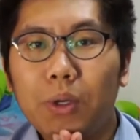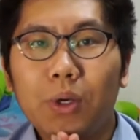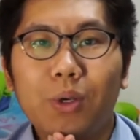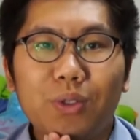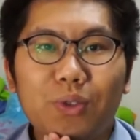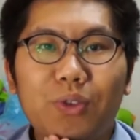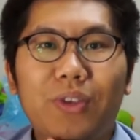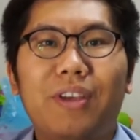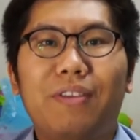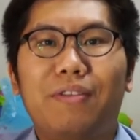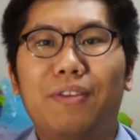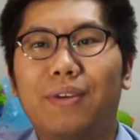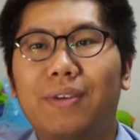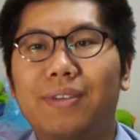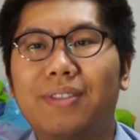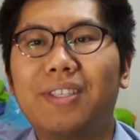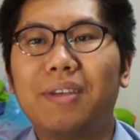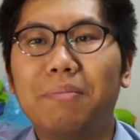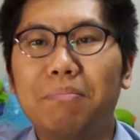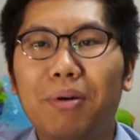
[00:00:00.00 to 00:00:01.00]
going to give you a
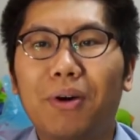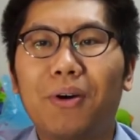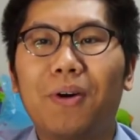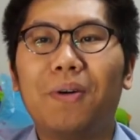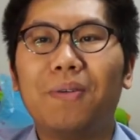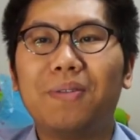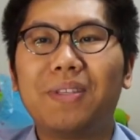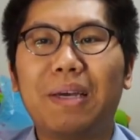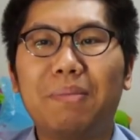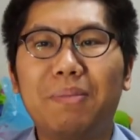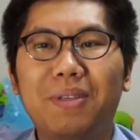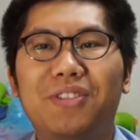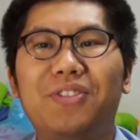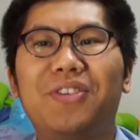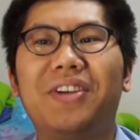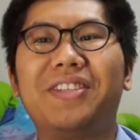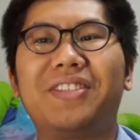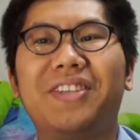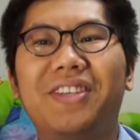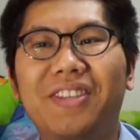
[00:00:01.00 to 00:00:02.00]
simple
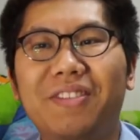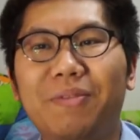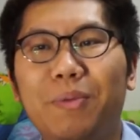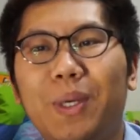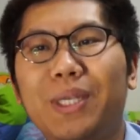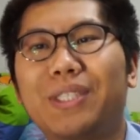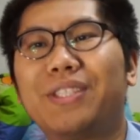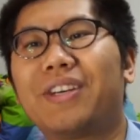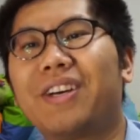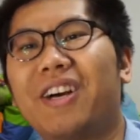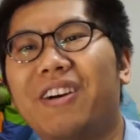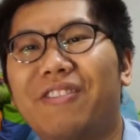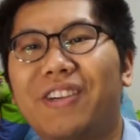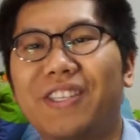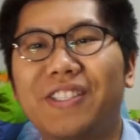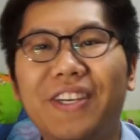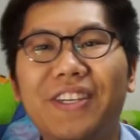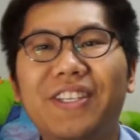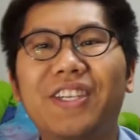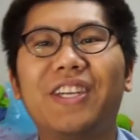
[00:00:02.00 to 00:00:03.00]
demonstration with a
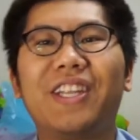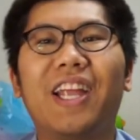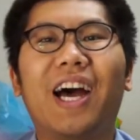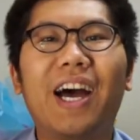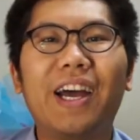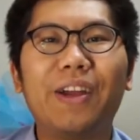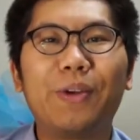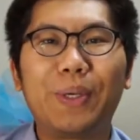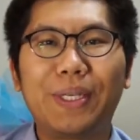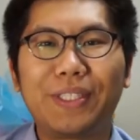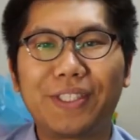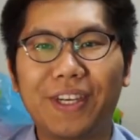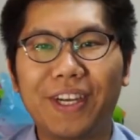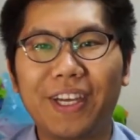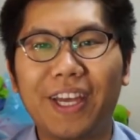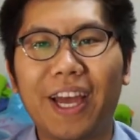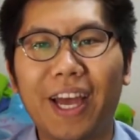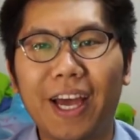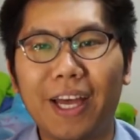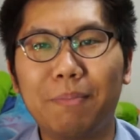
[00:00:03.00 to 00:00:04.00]
conversation I
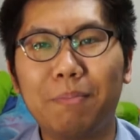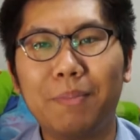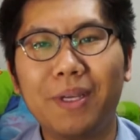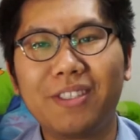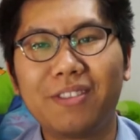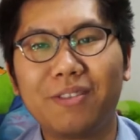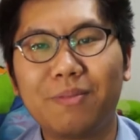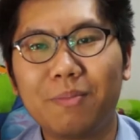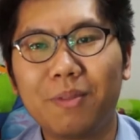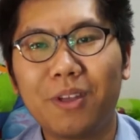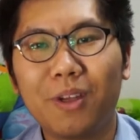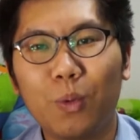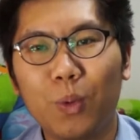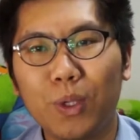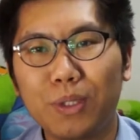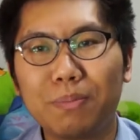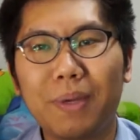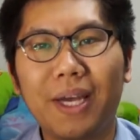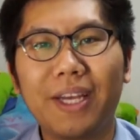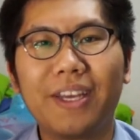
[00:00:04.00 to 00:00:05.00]
recently had
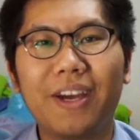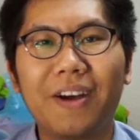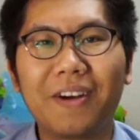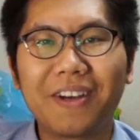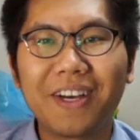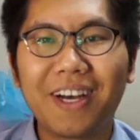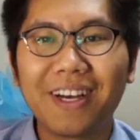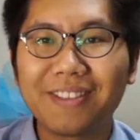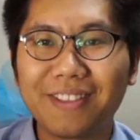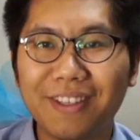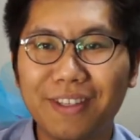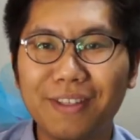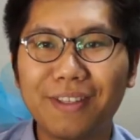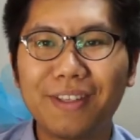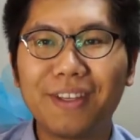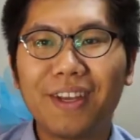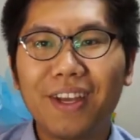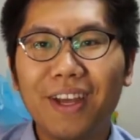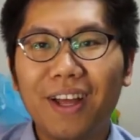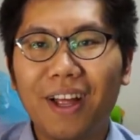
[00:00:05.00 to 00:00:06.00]
with my young cousin
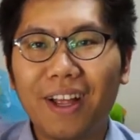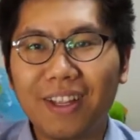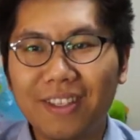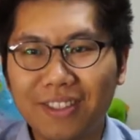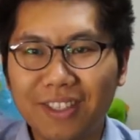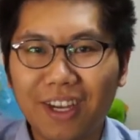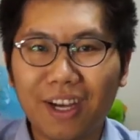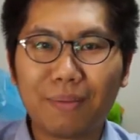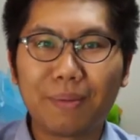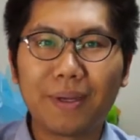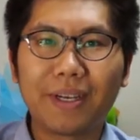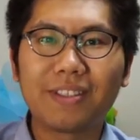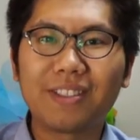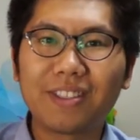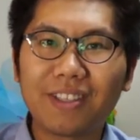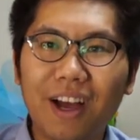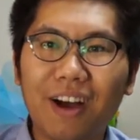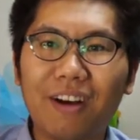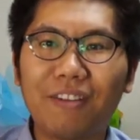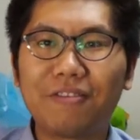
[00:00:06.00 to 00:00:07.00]
on topics
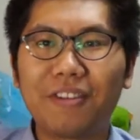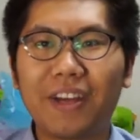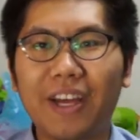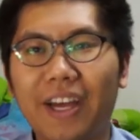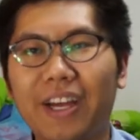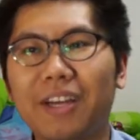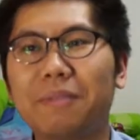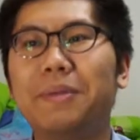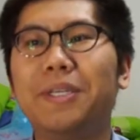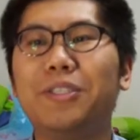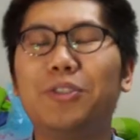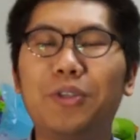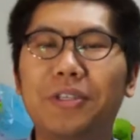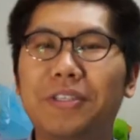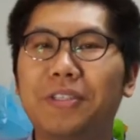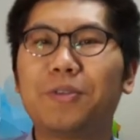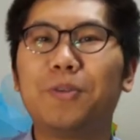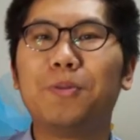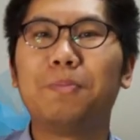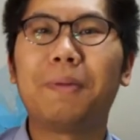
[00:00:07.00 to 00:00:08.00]
of elementary
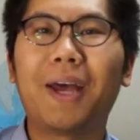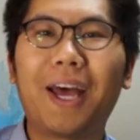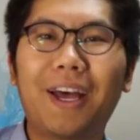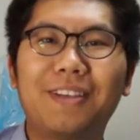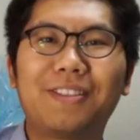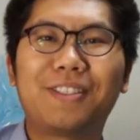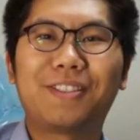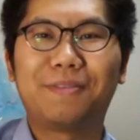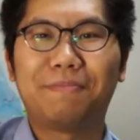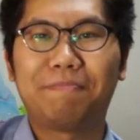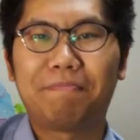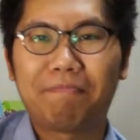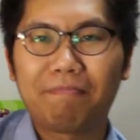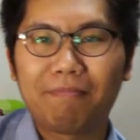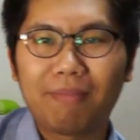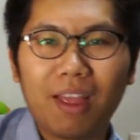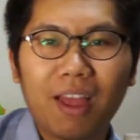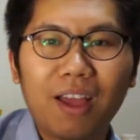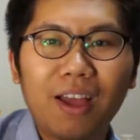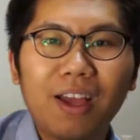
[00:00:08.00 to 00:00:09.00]
school math.
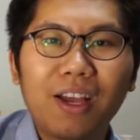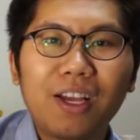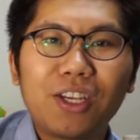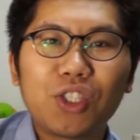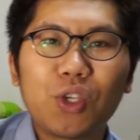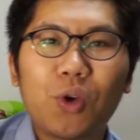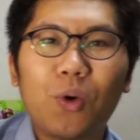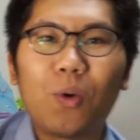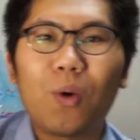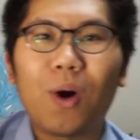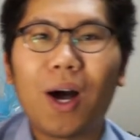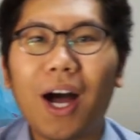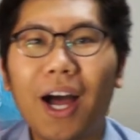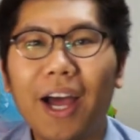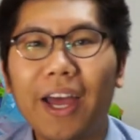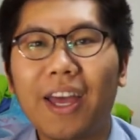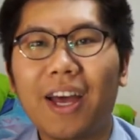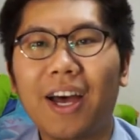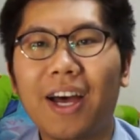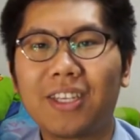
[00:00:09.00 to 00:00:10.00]
So
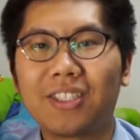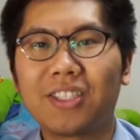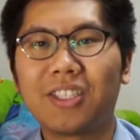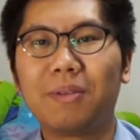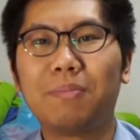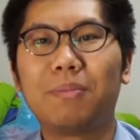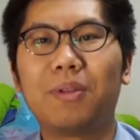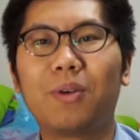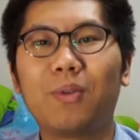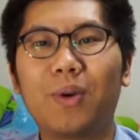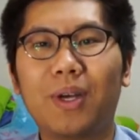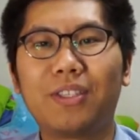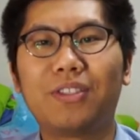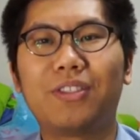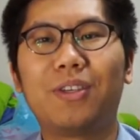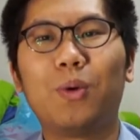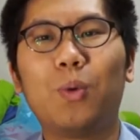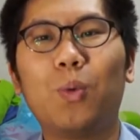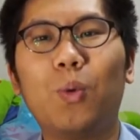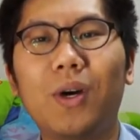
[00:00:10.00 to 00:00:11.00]
I asked him the
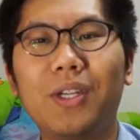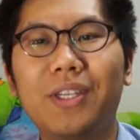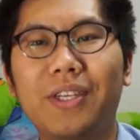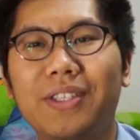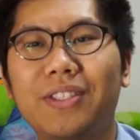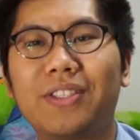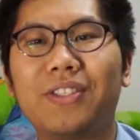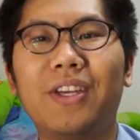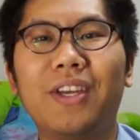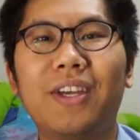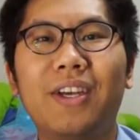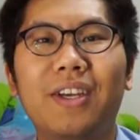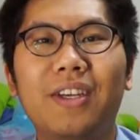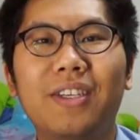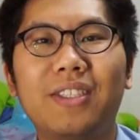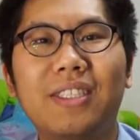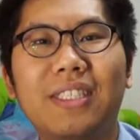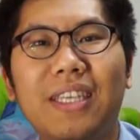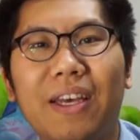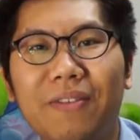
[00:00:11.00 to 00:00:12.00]
question, what is
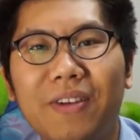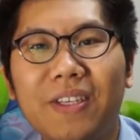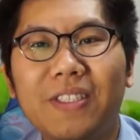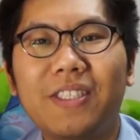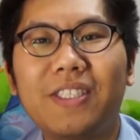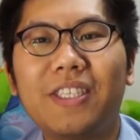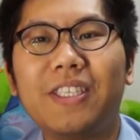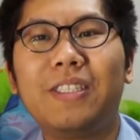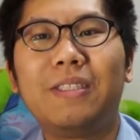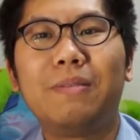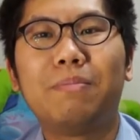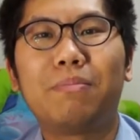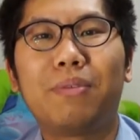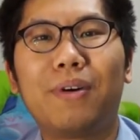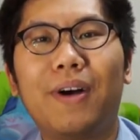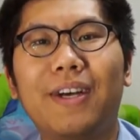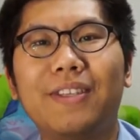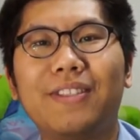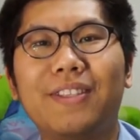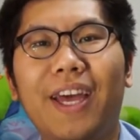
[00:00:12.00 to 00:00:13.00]
17
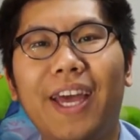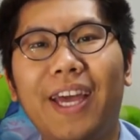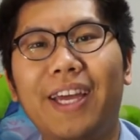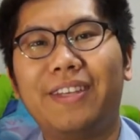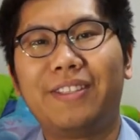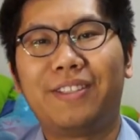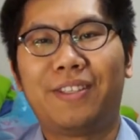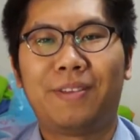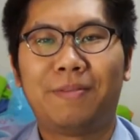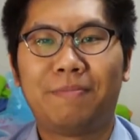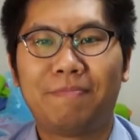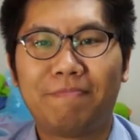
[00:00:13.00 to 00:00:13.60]
plus 8?